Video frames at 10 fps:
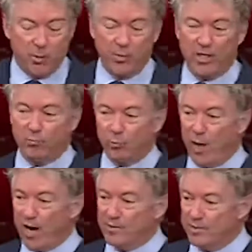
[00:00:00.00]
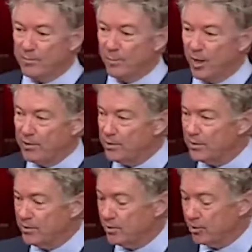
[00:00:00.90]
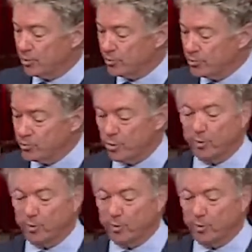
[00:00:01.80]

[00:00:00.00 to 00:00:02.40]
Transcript: We have rising prices in the grocery store.